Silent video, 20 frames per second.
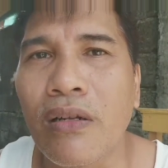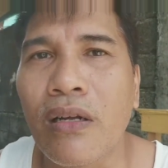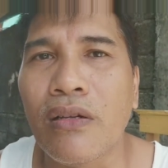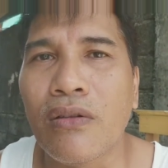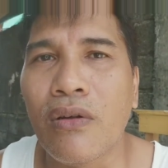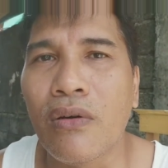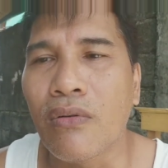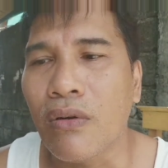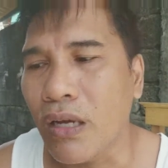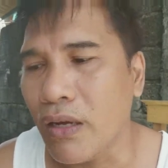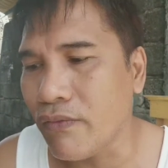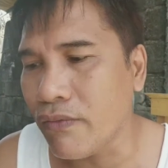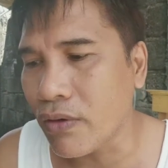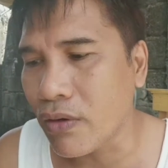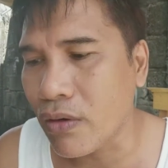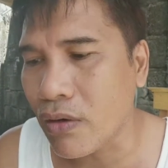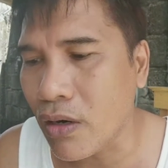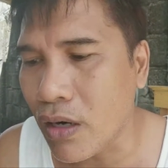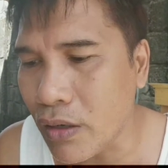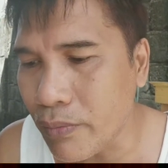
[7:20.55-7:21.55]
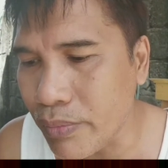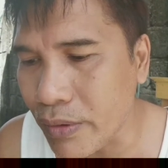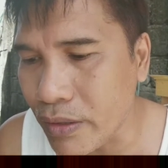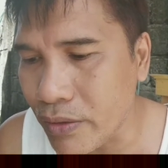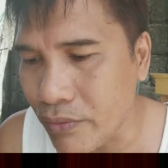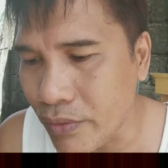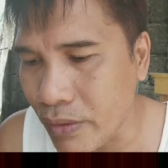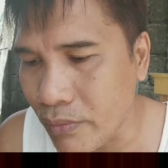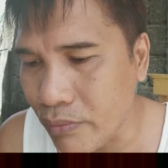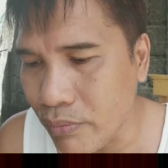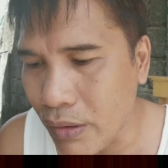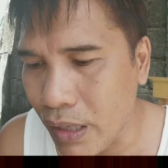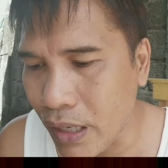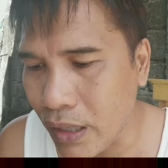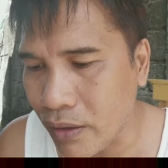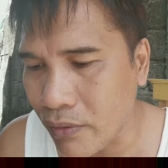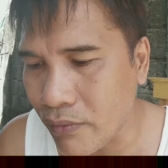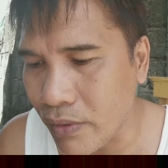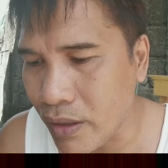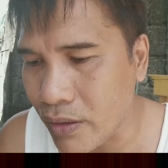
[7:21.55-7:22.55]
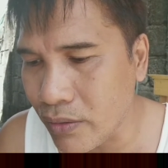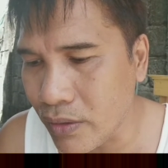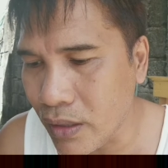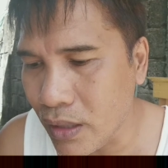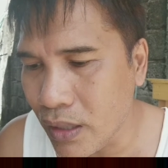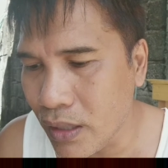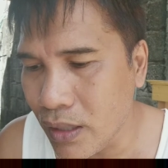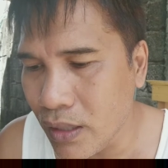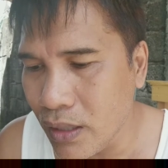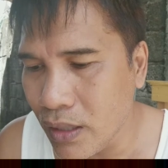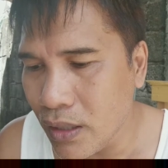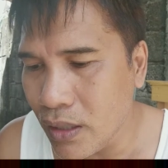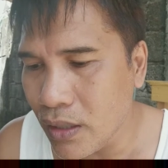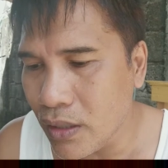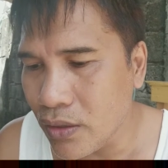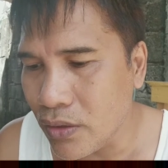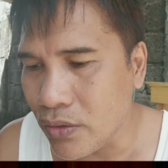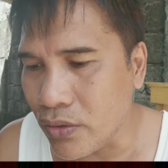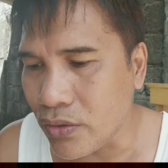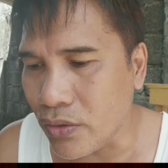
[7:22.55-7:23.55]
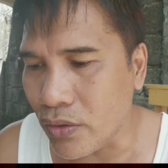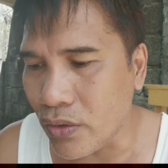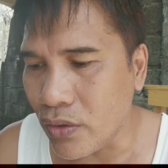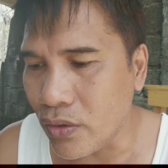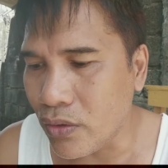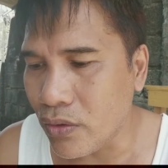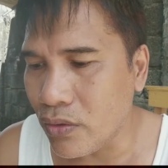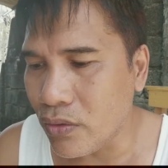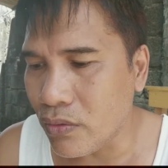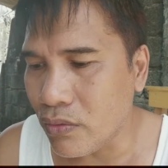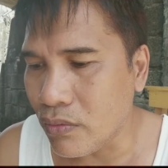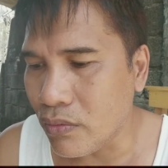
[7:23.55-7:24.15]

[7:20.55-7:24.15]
I don't have a carpentry background. So